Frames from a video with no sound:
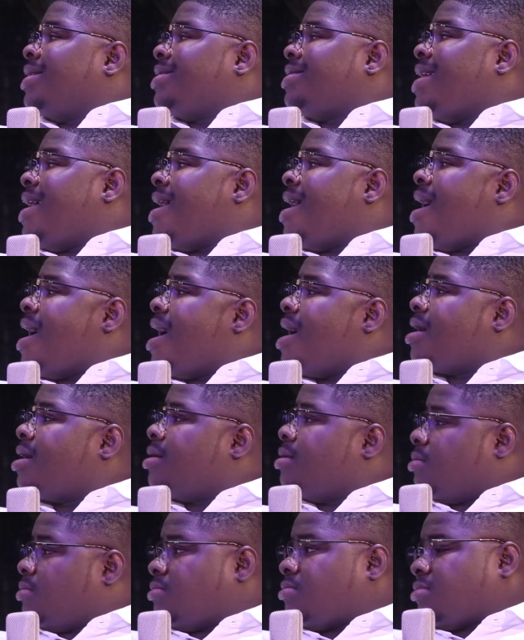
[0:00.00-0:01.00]
Ten Hag
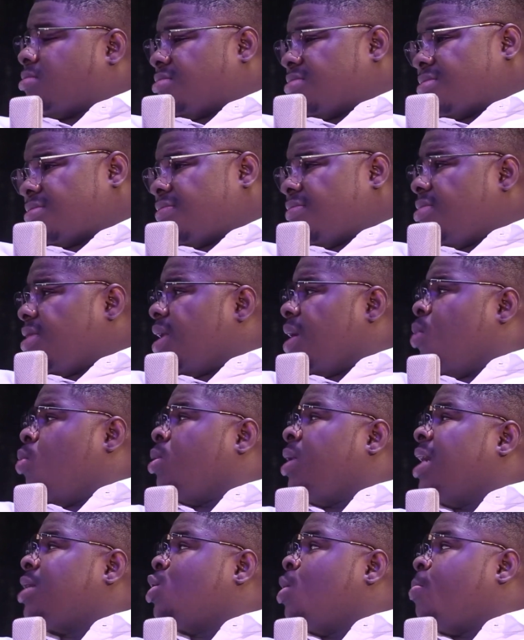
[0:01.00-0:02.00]
would
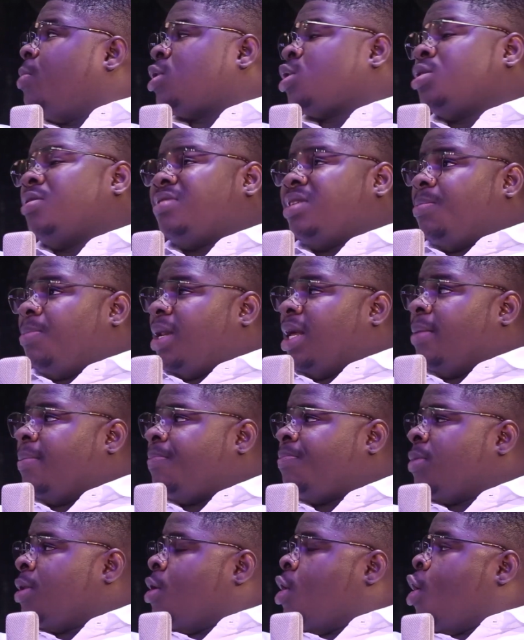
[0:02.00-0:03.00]
take his own portion of the
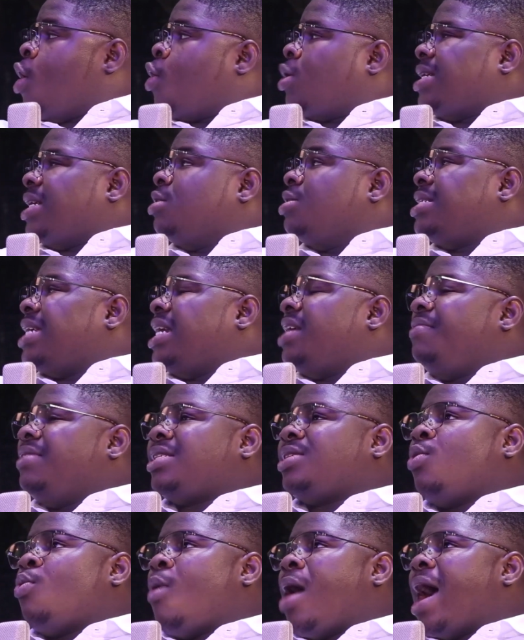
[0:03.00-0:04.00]
blame because I don't see any
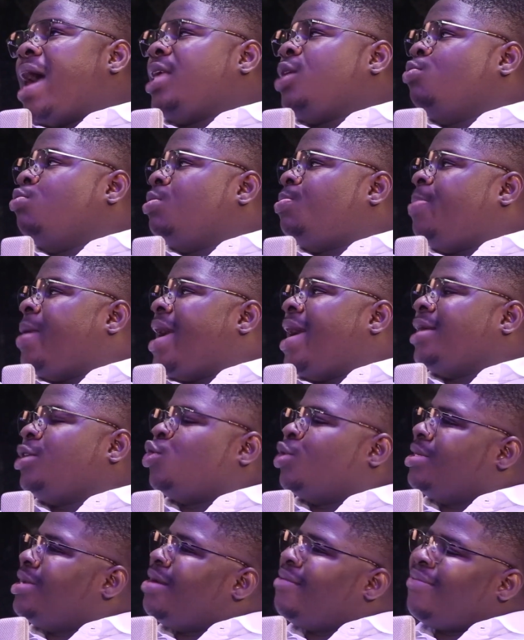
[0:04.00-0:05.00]
reason why you would pair
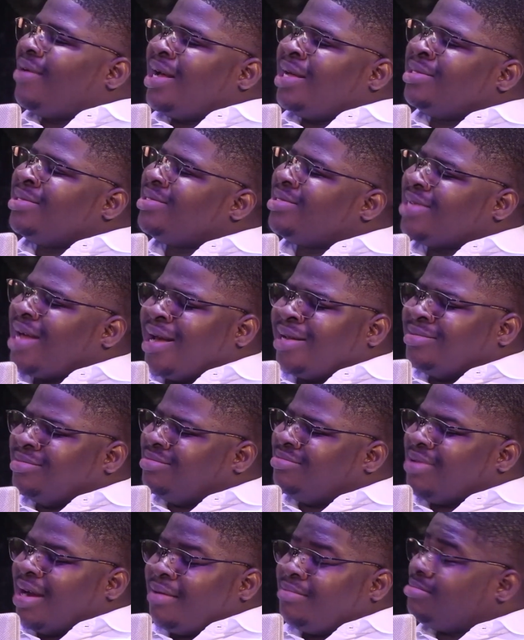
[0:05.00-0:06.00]
Johnny Evans
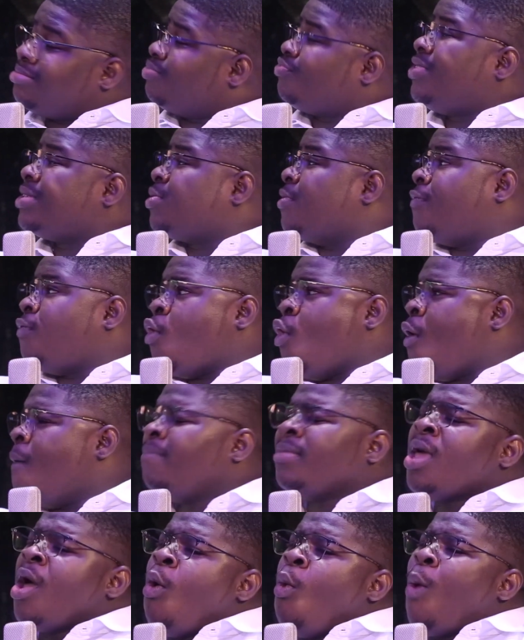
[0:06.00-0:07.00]
and first of all,
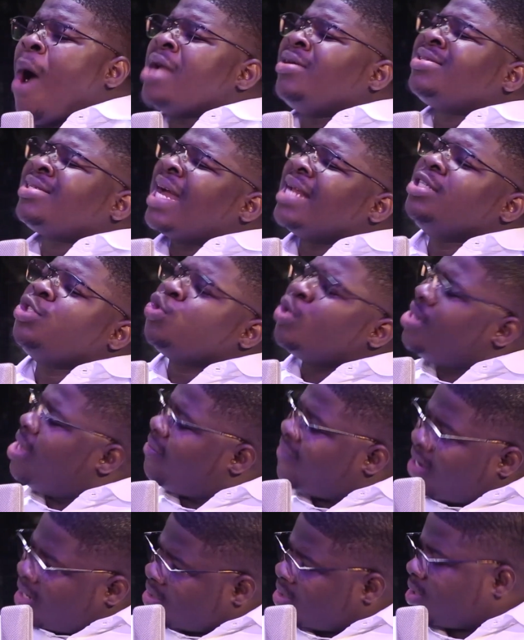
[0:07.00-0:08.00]
why are you signing Johnny
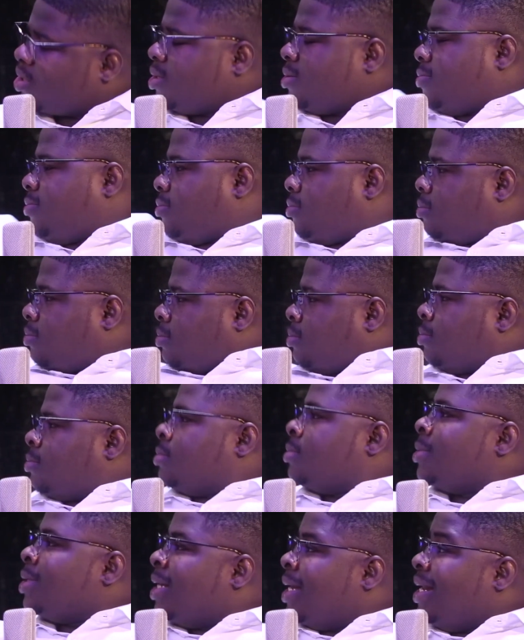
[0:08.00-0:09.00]
Evans?
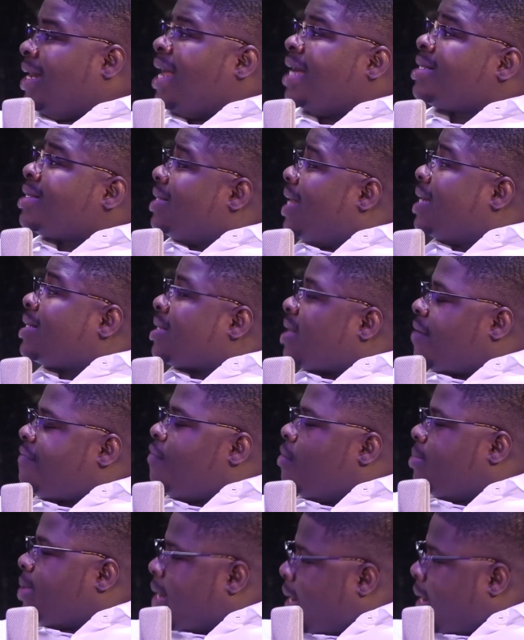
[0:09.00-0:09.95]
Let's start from